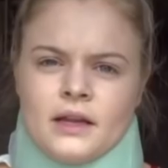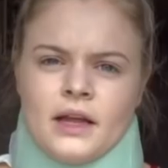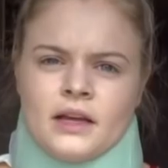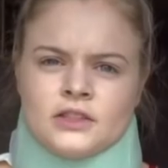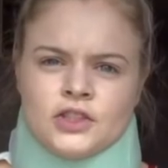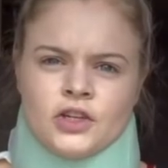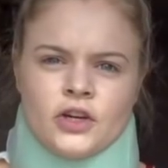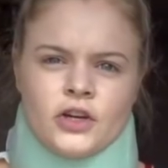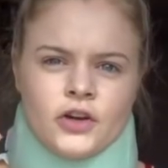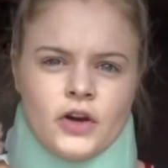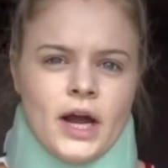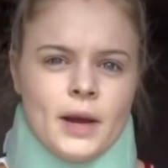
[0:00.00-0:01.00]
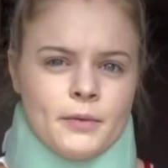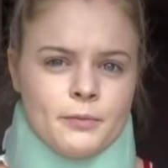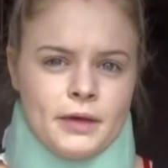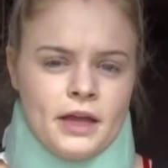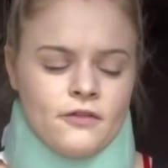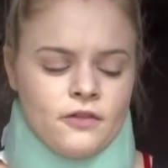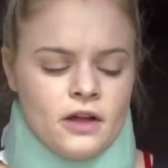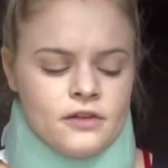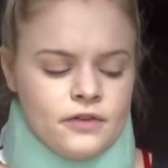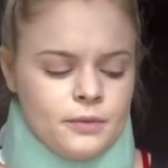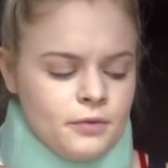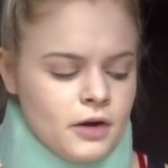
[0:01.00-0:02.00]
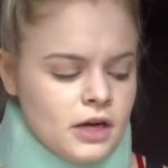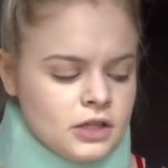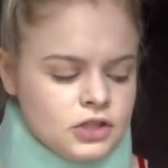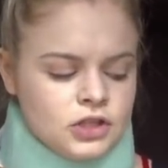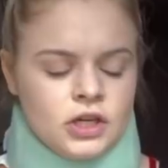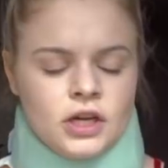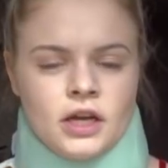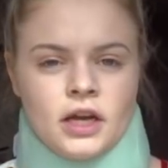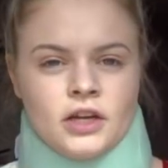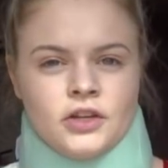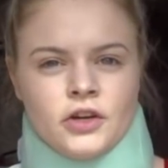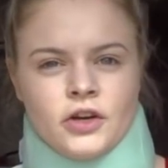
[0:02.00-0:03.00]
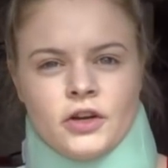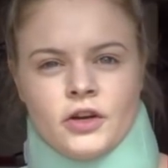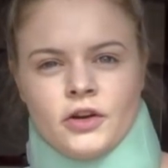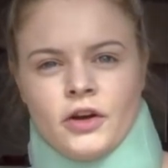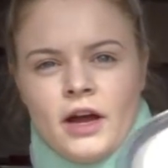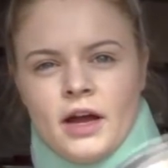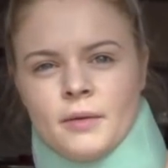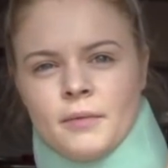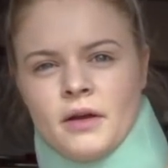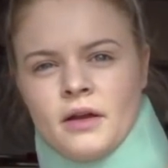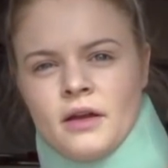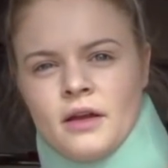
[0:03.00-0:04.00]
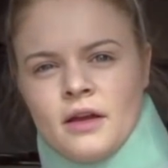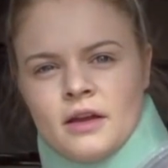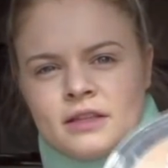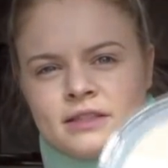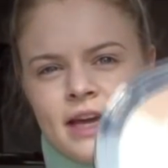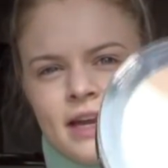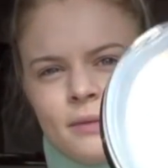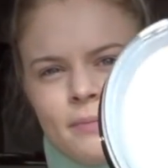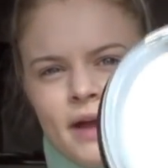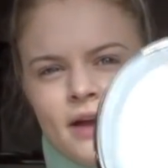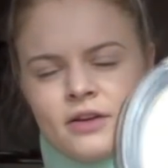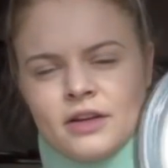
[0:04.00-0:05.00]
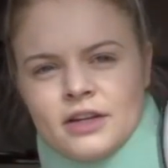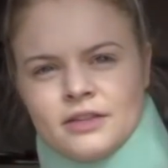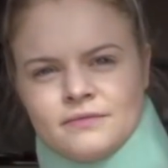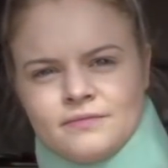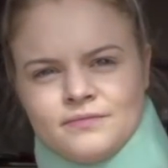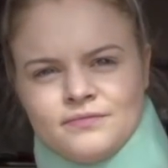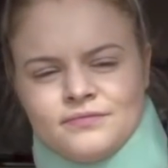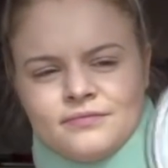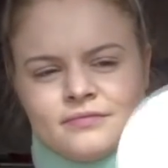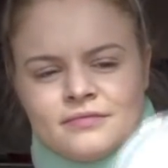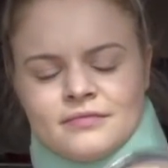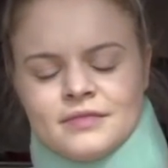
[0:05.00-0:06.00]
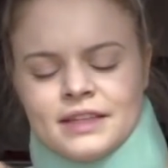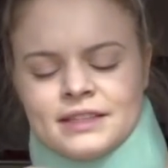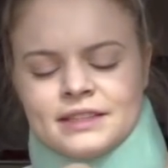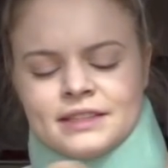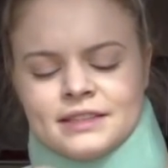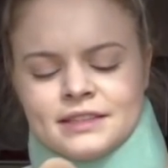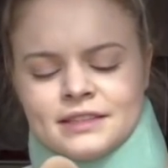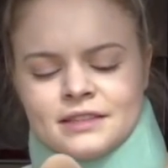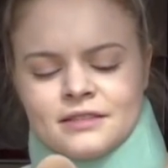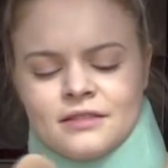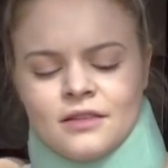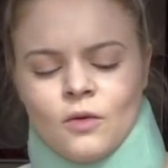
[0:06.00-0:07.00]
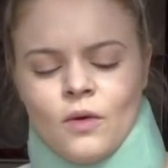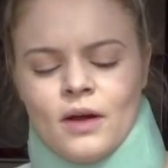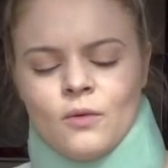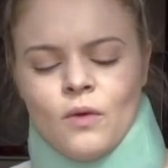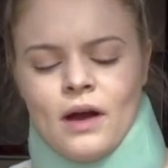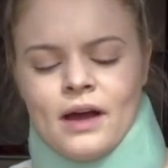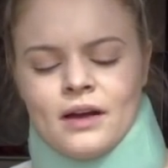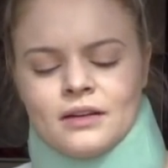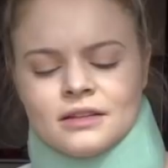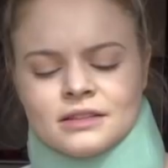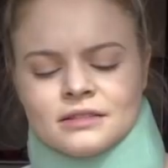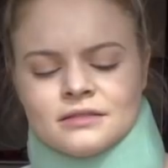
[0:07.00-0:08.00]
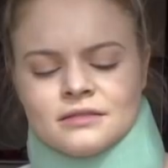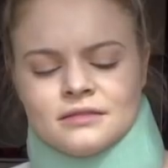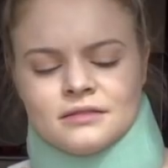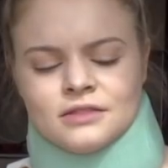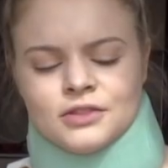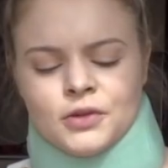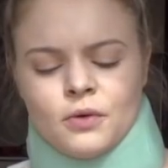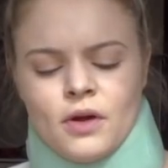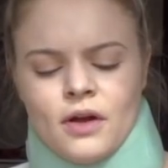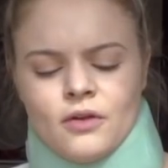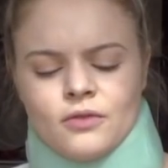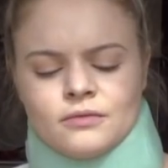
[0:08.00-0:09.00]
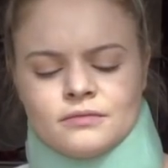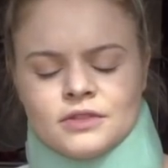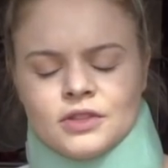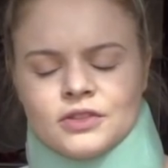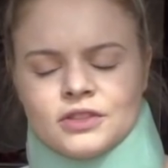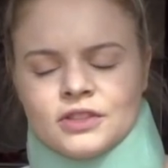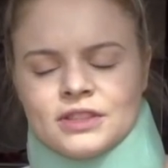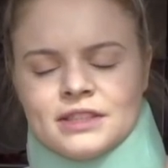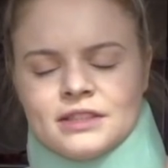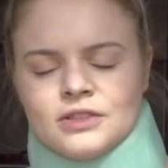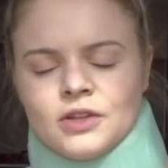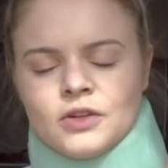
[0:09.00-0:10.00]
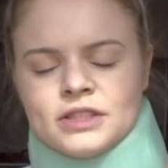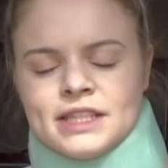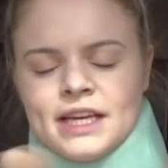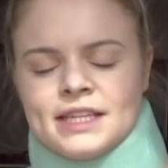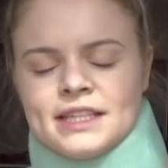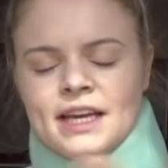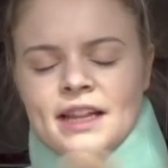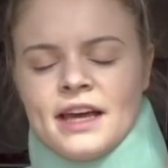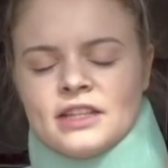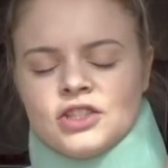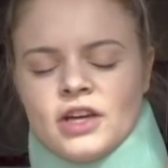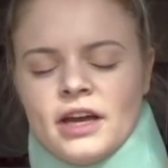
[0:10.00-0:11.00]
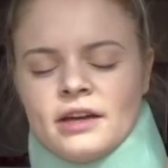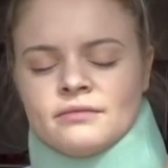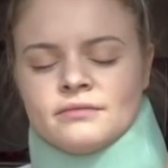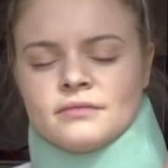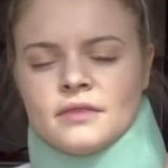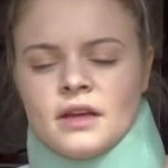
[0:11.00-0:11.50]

Next you're gonna grab a big fluffy brush and you're gonna grab setting powder. This is the Wet and Wild duo, Dulce, Dulce de Leche.